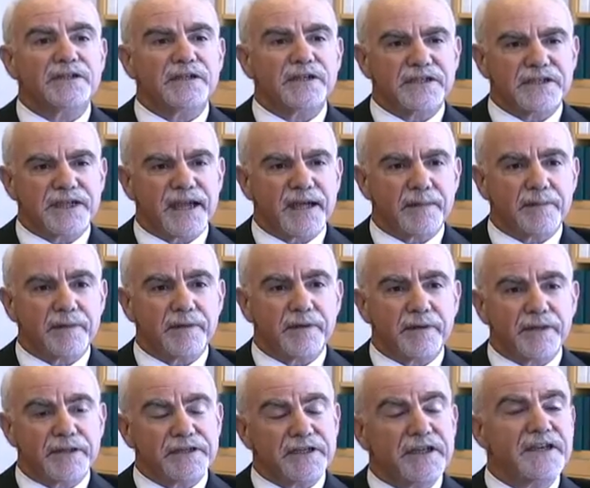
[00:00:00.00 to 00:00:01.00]
as an
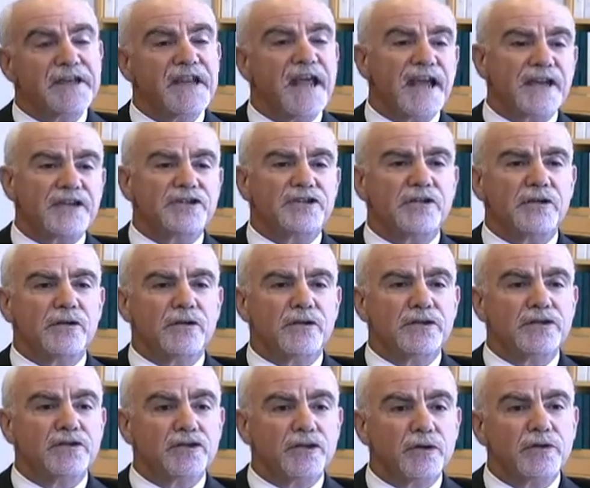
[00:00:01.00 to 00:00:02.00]
example. It's a national
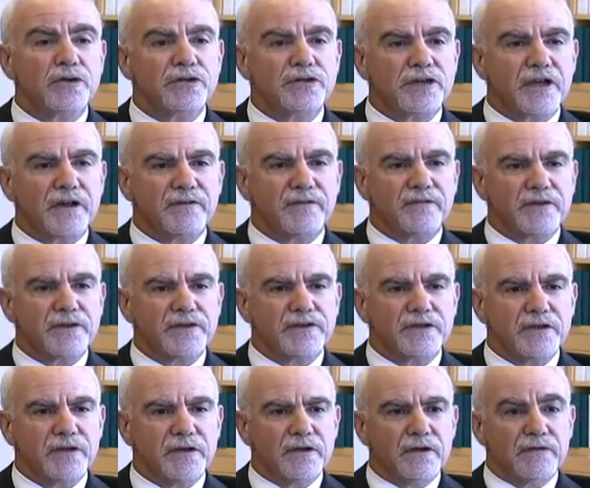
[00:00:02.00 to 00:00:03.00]
insurance
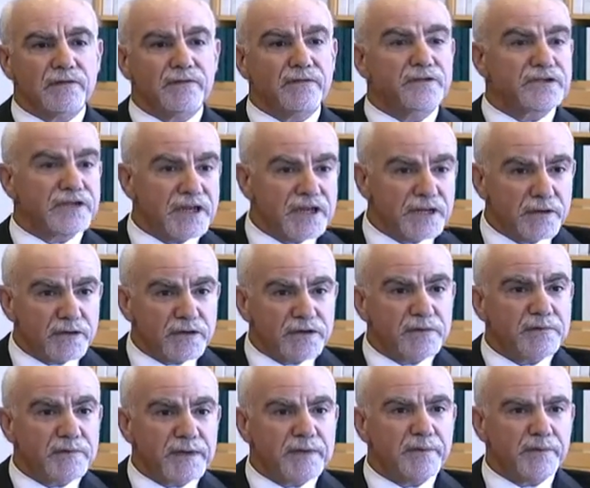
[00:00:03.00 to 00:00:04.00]
coverage for seniors
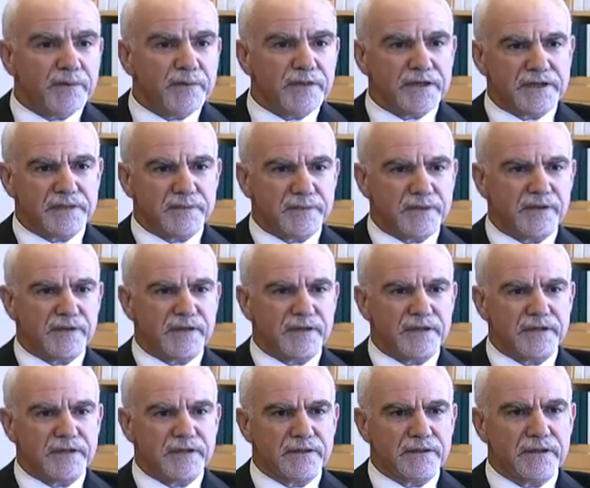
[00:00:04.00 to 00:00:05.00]
and people with
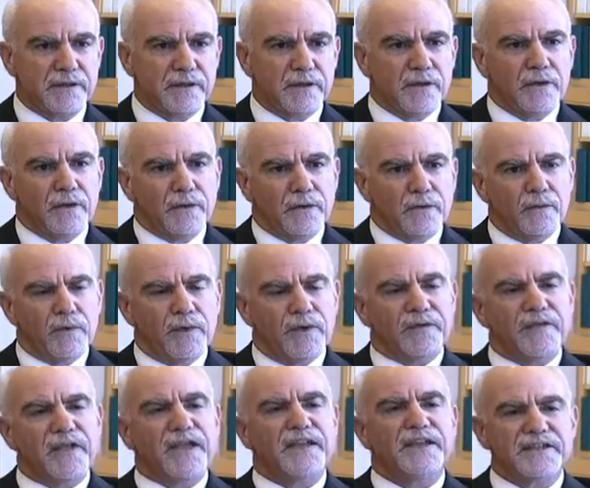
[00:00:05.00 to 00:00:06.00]
disabilities.
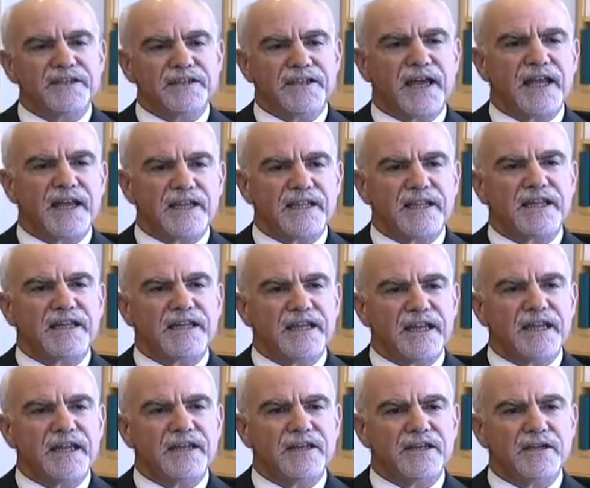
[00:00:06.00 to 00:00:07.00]
When they decided they
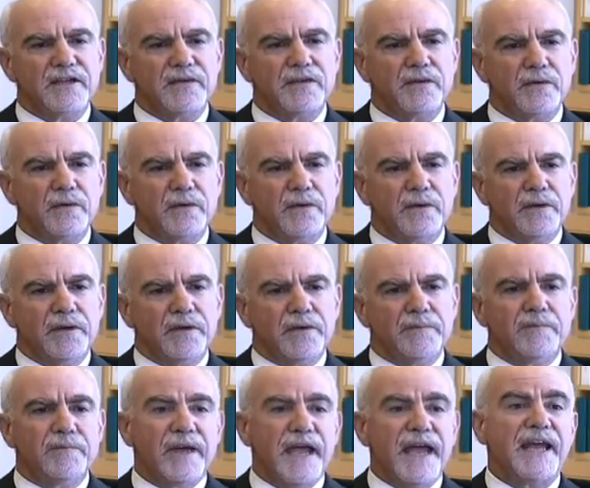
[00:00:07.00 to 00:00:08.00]
needed to
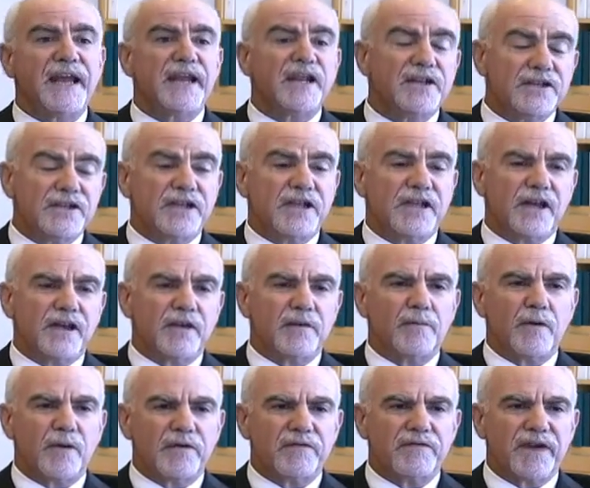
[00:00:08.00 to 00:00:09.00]
manage the care
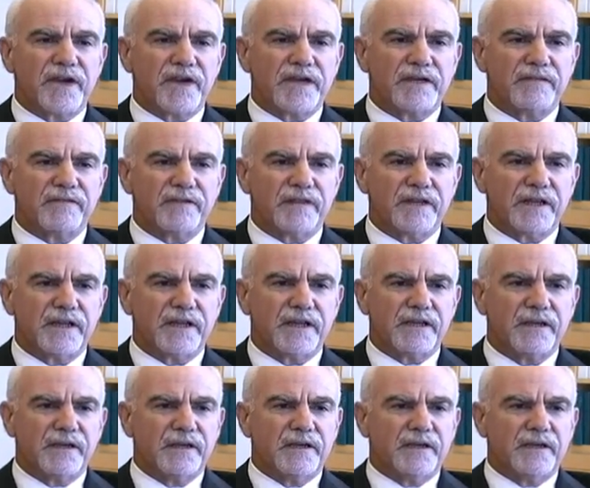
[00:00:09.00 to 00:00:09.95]
more effectively,